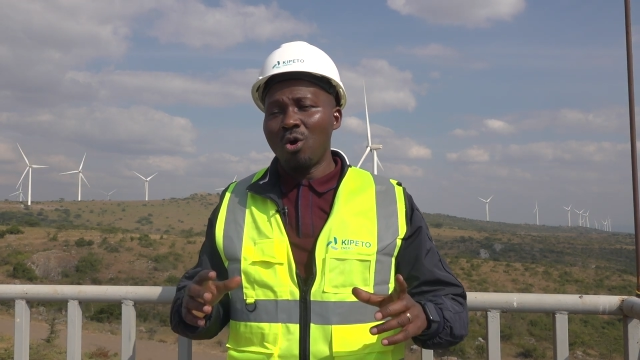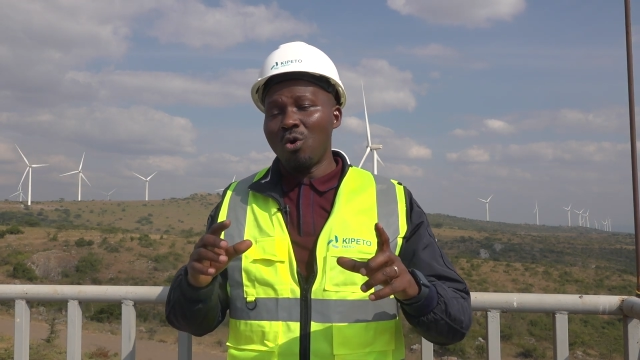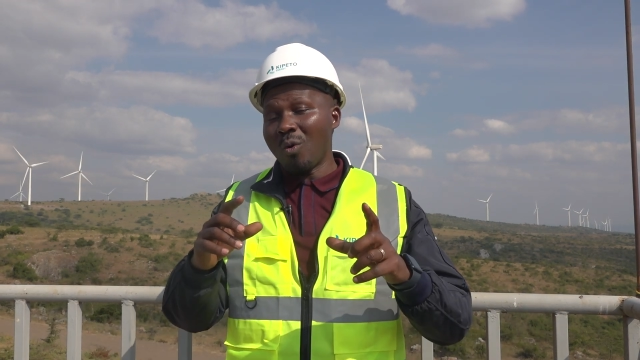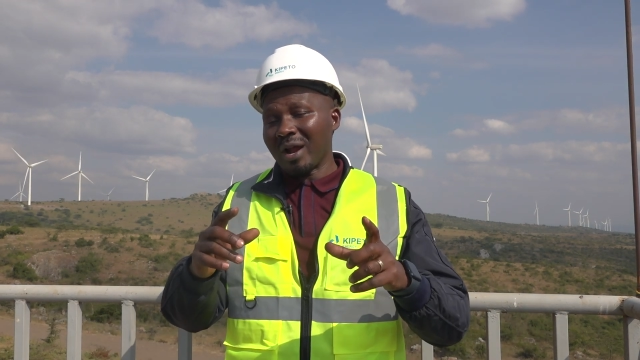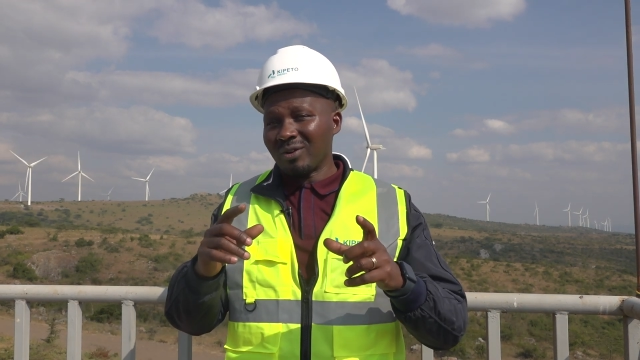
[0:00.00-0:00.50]

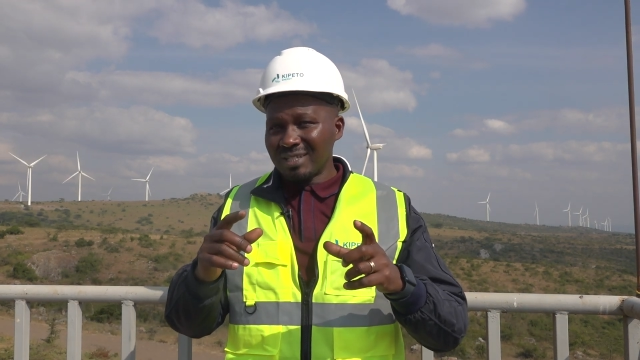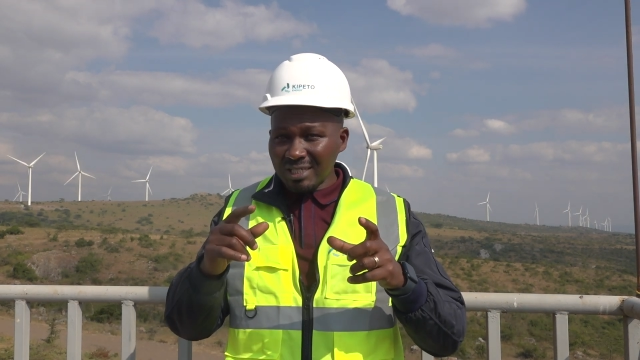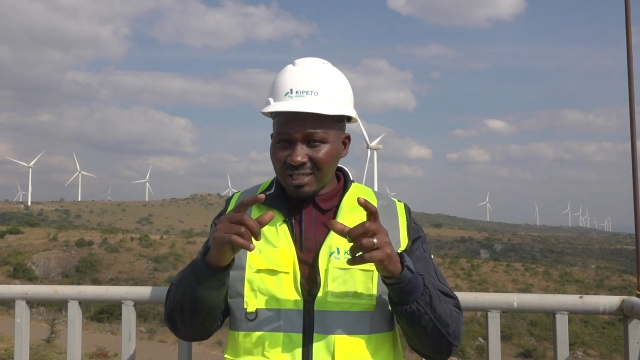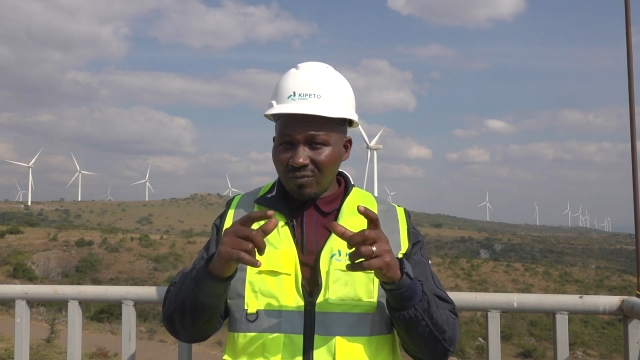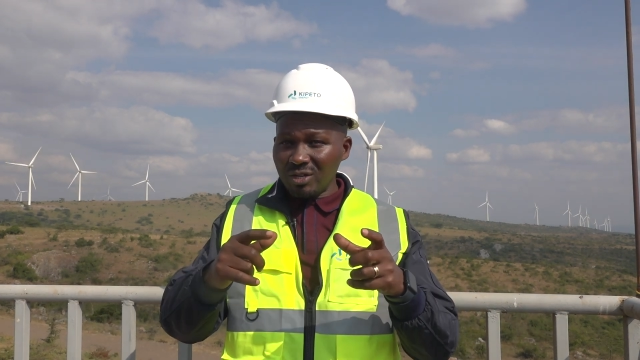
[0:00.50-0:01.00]
who are not
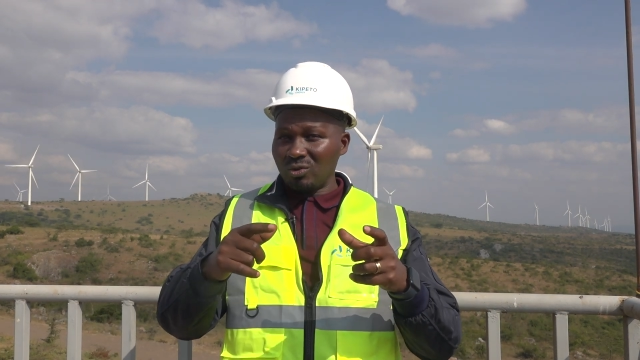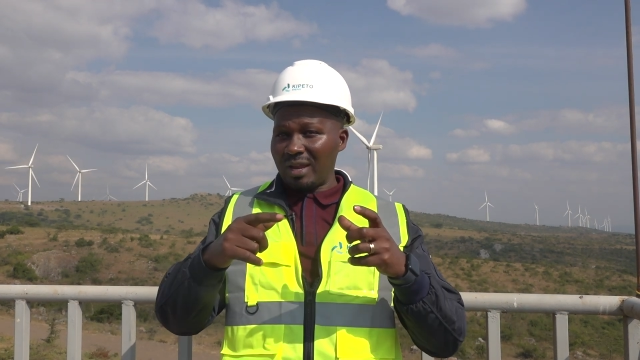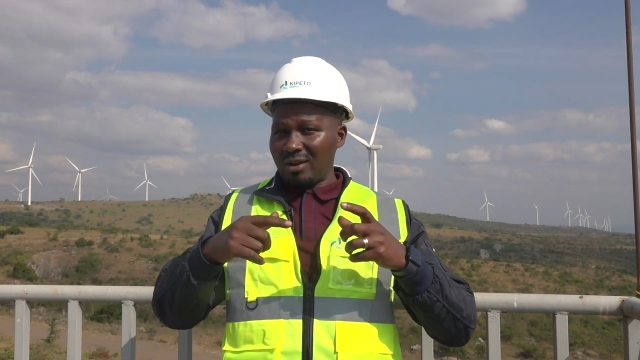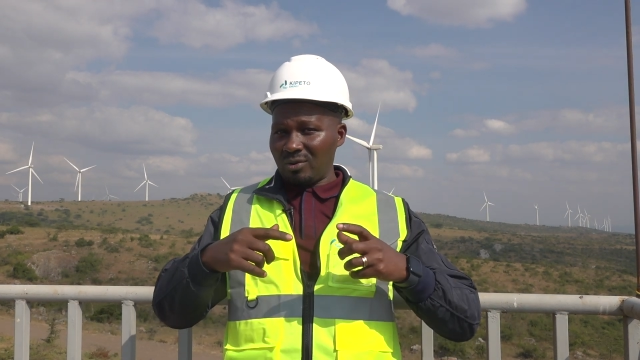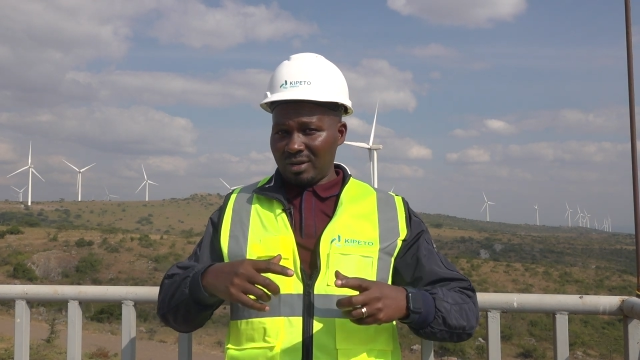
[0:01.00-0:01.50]
individual
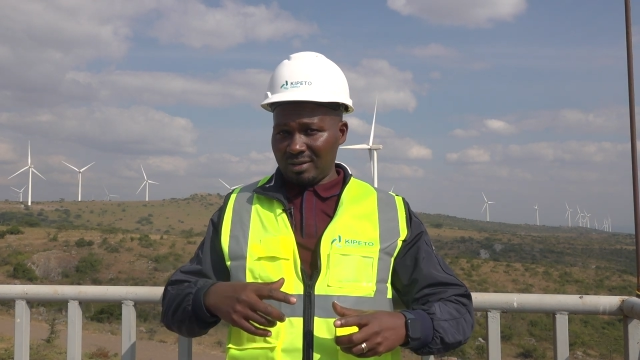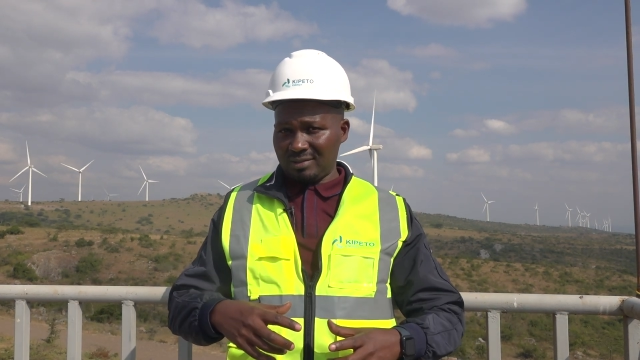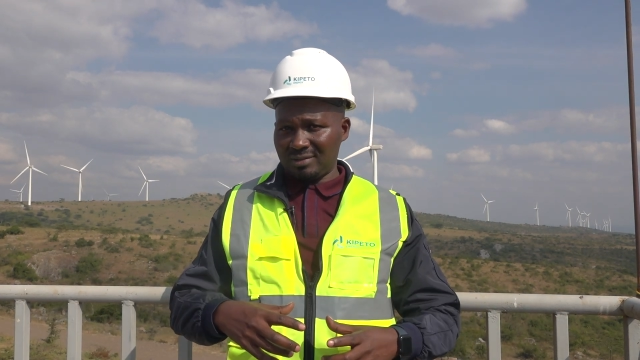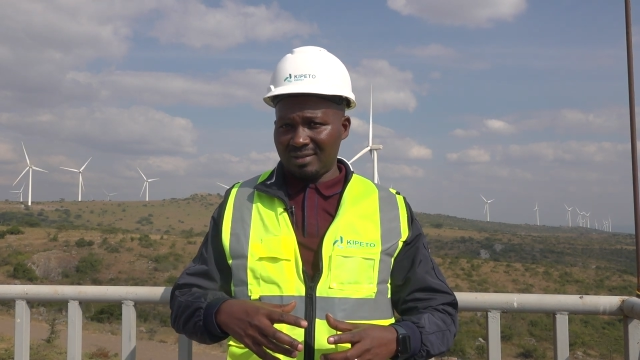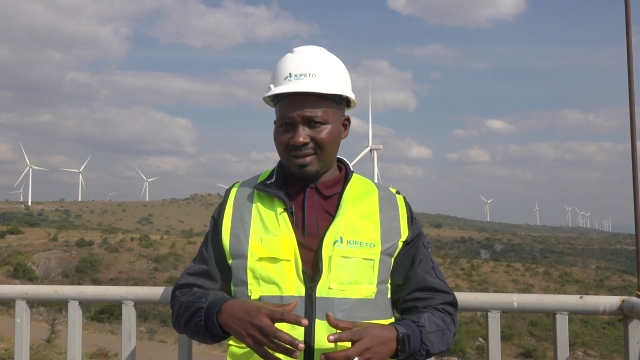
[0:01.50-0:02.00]
landowners.